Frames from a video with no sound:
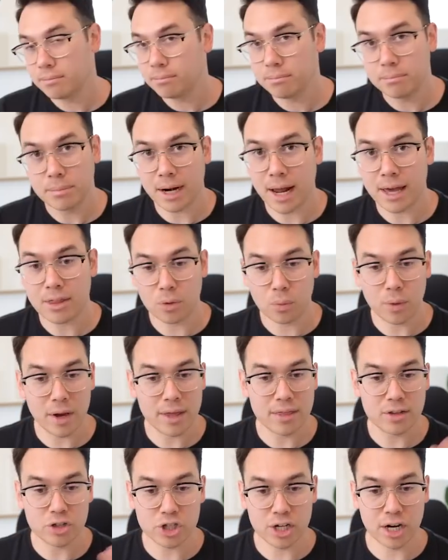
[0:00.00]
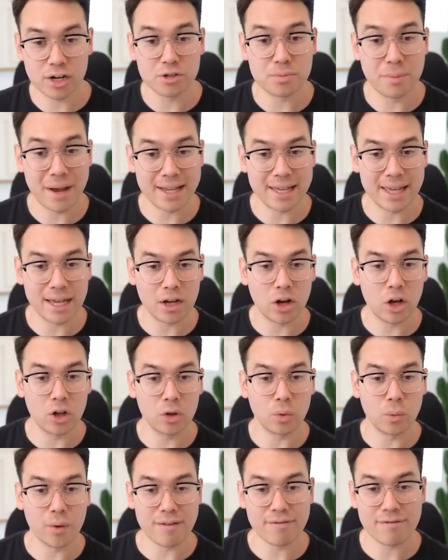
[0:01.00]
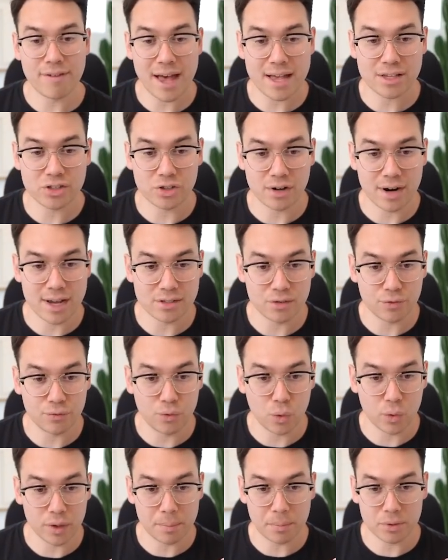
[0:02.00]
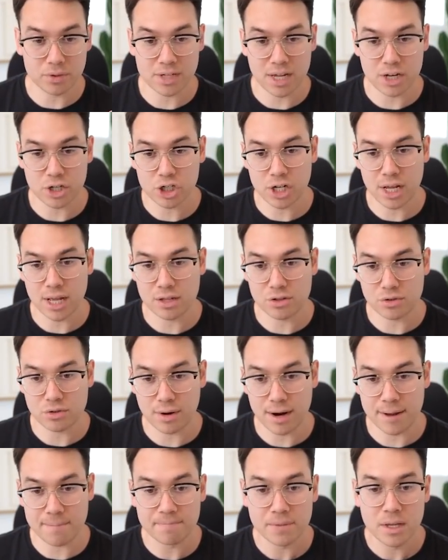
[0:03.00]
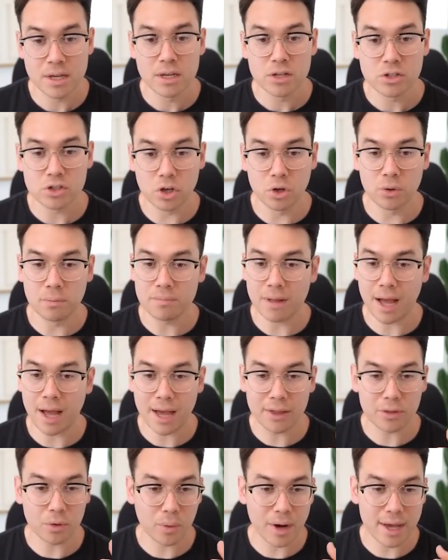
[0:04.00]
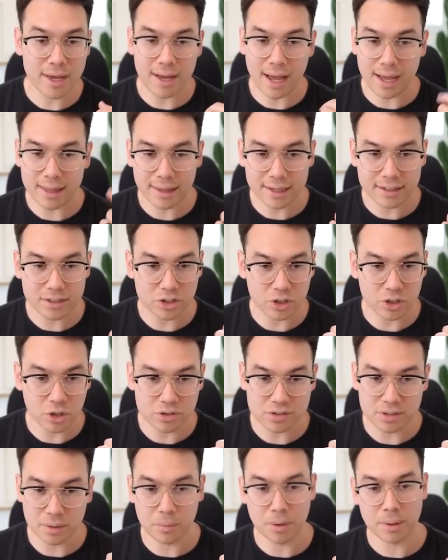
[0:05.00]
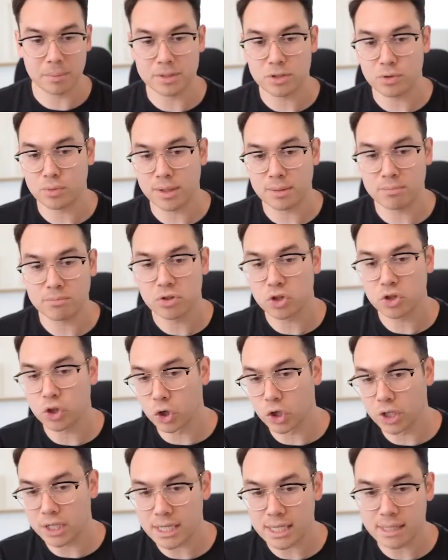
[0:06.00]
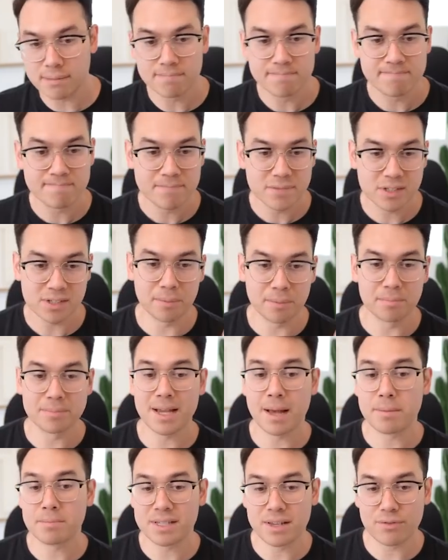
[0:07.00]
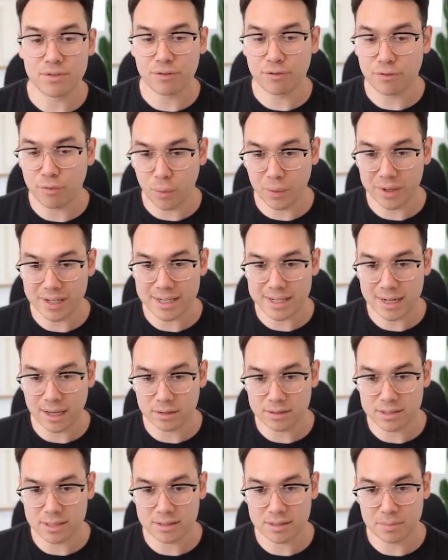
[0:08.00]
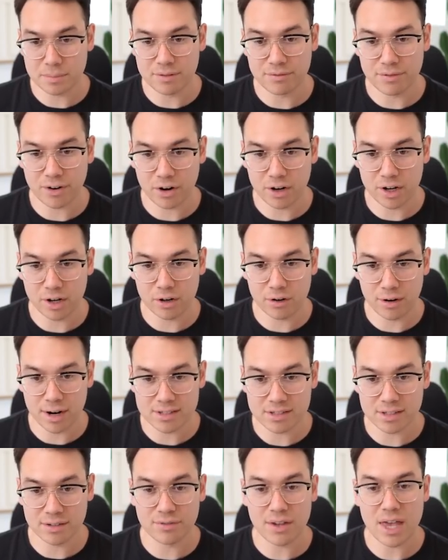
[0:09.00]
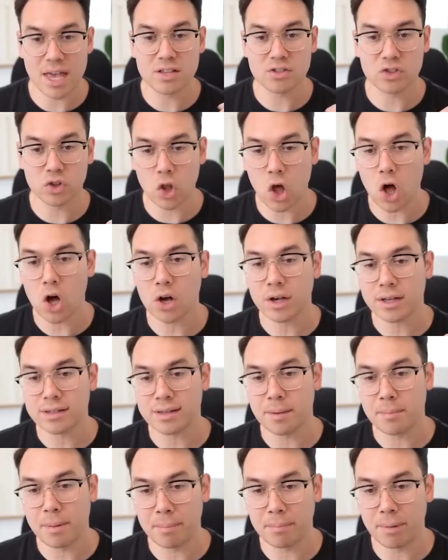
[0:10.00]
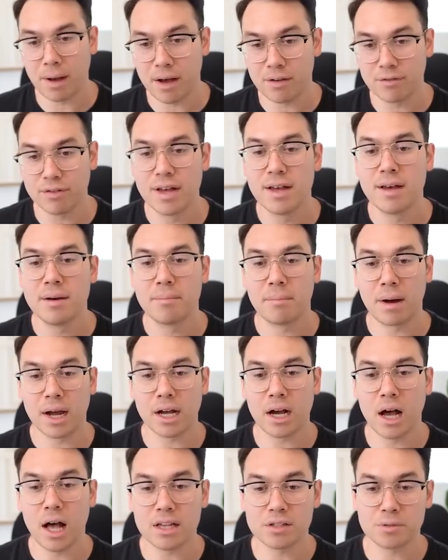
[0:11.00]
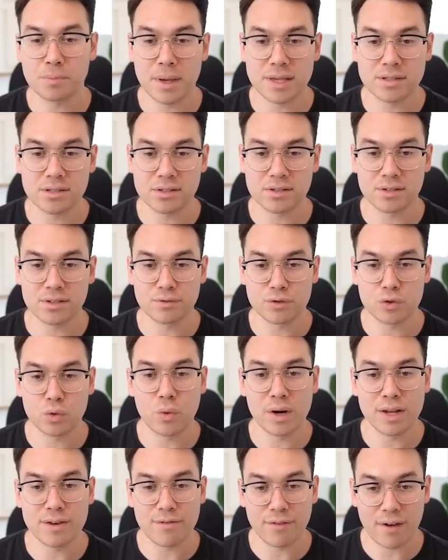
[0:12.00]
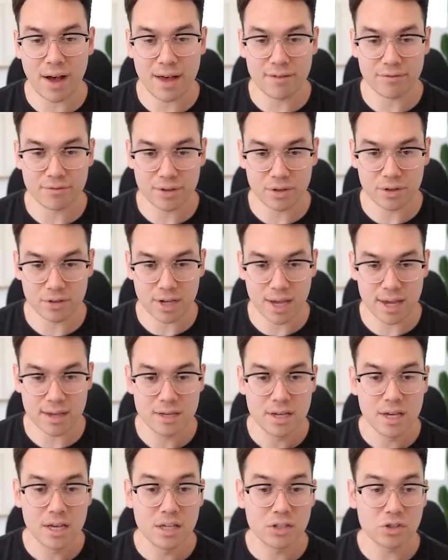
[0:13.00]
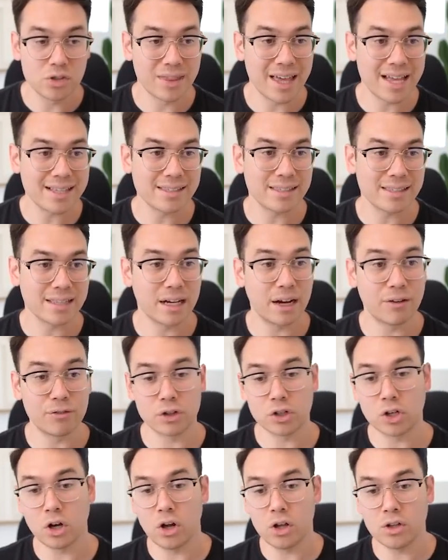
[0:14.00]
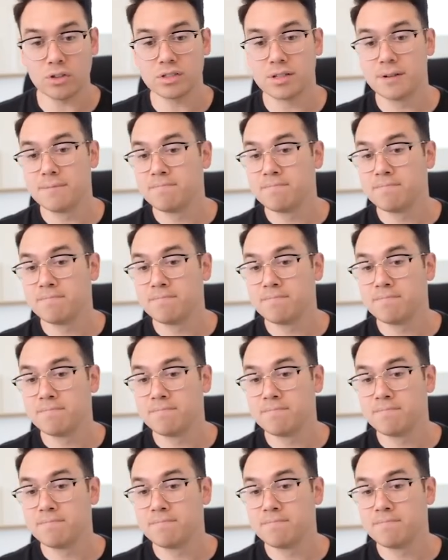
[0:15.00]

But either way, the shares might get called away faster, has a 40% chance, right? So either way, I like to go somewhere between 30, sometimes even 40 Delta to be very aggressive, as long as I'm above my cost basis of 25, okay? So that's the covered calls.